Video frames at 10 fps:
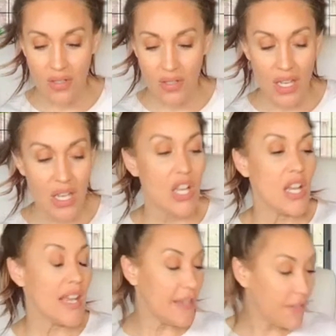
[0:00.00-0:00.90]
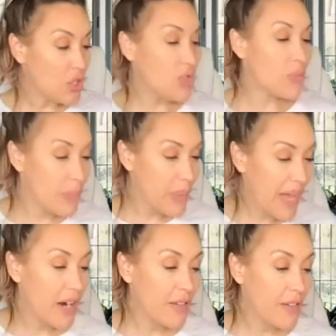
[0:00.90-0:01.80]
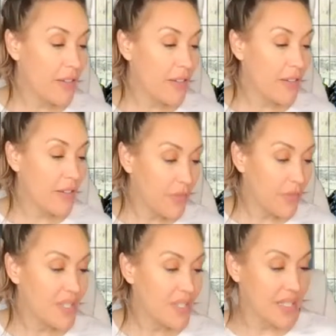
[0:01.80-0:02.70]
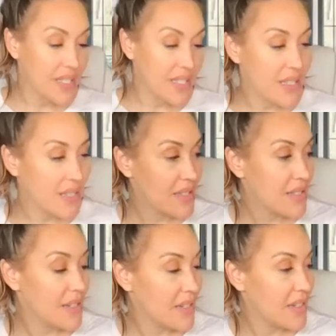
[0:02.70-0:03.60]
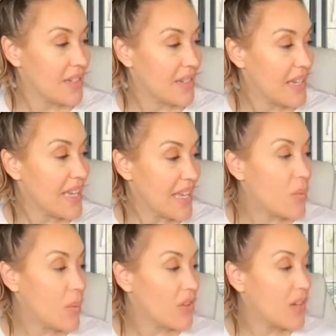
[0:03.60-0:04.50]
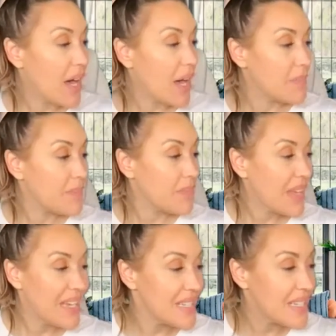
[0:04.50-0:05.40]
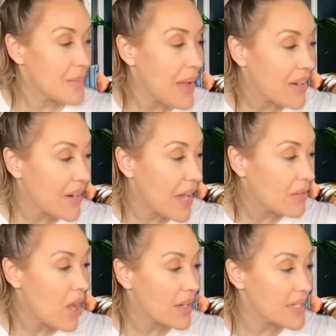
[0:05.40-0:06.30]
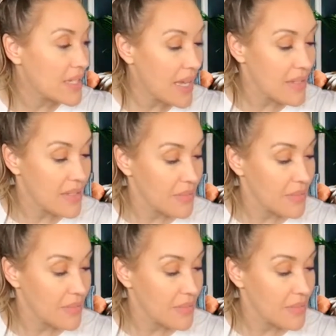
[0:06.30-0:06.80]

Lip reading: If you prepare for success, it will come. It doesn't matter how long it takes.